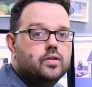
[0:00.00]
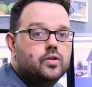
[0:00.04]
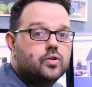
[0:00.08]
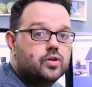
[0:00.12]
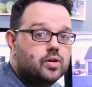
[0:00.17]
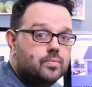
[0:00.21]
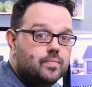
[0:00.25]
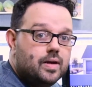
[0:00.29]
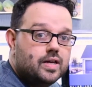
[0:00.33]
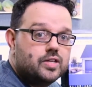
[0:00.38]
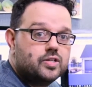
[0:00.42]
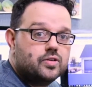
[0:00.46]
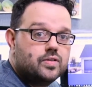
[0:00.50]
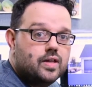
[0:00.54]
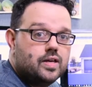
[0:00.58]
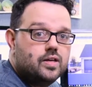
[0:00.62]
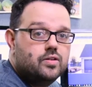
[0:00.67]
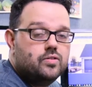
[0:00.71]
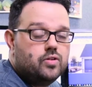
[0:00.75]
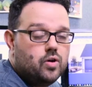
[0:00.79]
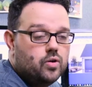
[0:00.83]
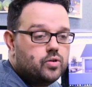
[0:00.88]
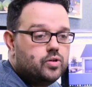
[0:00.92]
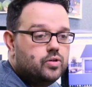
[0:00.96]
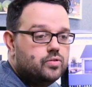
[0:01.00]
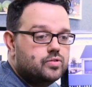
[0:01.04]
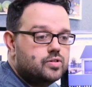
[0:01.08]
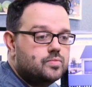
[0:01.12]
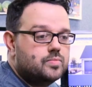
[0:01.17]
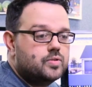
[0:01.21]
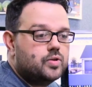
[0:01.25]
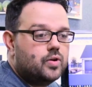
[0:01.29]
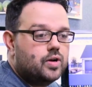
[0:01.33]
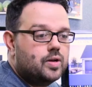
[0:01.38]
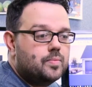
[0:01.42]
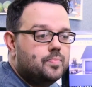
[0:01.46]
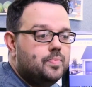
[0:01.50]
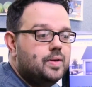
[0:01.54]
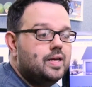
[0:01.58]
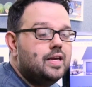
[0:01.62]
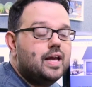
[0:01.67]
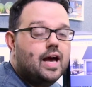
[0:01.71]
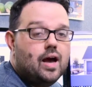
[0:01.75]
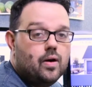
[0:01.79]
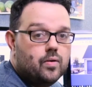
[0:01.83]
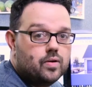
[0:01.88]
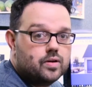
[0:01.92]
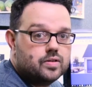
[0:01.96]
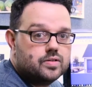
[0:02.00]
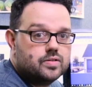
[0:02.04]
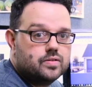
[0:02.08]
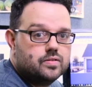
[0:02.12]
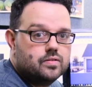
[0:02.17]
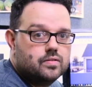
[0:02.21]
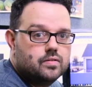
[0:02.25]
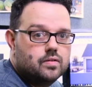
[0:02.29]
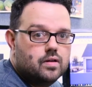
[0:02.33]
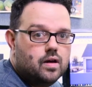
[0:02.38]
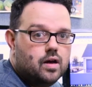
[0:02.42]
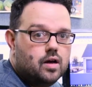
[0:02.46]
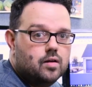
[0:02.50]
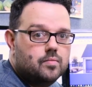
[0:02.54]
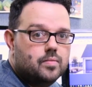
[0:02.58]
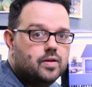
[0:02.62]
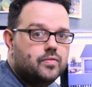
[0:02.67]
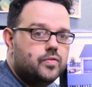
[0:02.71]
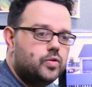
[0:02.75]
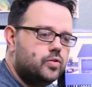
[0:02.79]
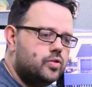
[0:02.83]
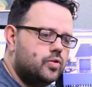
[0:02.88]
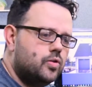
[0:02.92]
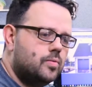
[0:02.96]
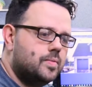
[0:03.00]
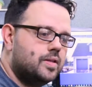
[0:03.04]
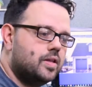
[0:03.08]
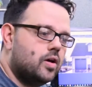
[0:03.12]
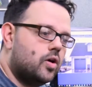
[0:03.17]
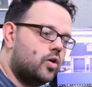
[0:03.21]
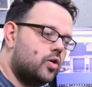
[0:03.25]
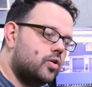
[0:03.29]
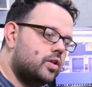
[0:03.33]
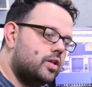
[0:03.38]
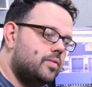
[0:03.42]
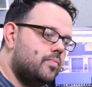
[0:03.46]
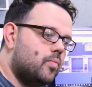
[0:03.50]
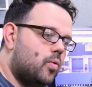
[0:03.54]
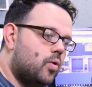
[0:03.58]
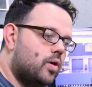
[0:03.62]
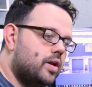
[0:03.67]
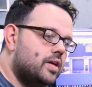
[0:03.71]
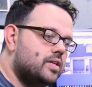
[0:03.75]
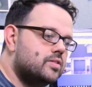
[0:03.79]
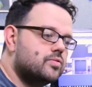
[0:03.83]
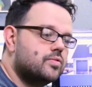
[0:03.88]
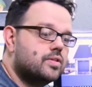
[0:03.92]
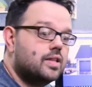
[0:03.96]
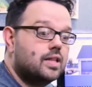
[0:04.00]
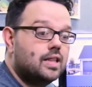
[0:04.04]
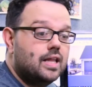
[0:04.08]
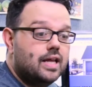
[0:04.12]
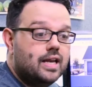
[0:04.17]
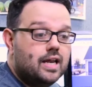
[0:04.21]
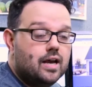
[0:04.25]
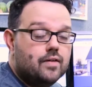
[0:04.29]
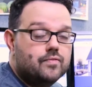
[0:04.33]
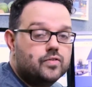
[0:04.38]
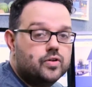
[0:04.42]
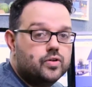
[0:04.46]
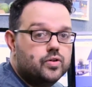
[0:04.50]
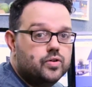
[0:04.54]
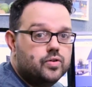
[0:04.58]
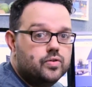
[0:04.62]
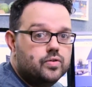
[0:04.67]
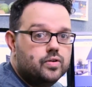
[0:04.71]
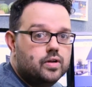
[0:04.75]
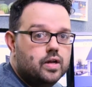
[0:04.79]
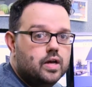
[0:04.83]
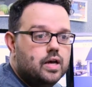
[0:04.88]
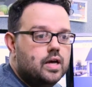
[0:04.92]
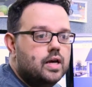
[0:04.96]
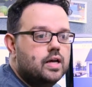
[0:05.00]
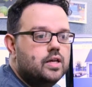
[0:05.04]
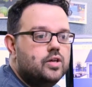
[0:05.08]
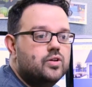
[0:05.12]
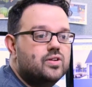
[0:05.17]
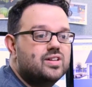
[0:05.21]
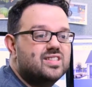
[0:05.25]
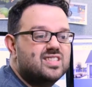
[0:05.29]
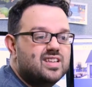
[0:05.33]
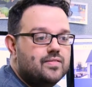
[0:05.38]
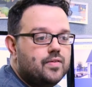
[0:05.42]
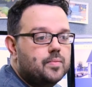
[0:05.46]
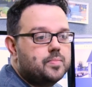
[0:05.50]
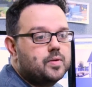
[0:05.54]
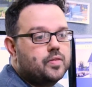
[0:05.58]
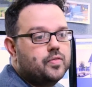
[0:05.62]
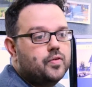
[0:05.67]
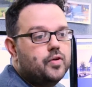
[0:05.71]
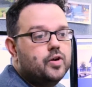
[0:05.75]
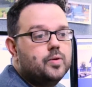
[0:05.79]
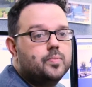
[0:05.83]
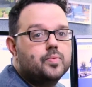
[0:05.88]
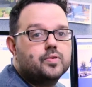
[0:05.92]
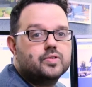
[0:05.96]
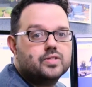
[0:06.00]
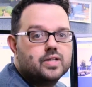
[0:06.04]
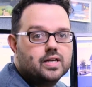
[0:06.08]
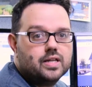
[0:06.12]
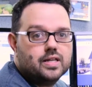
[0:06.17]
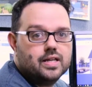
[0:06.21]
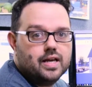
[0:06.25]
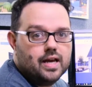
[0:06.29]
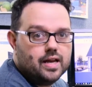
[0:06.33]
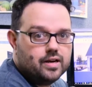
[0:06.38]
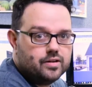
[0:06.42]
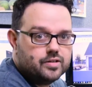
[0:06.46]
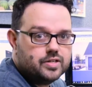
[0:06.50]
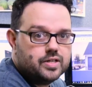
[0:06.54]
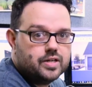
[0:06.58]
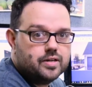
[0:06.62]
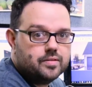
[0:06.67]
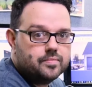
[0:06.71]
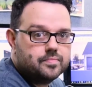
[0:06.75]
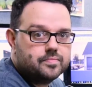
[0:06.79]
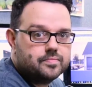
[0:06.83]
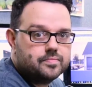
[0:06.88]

You can make sure that you don't use them during peak hours. If you do them in the early mornings or the late afternoon, you can save up to 30% of the energy.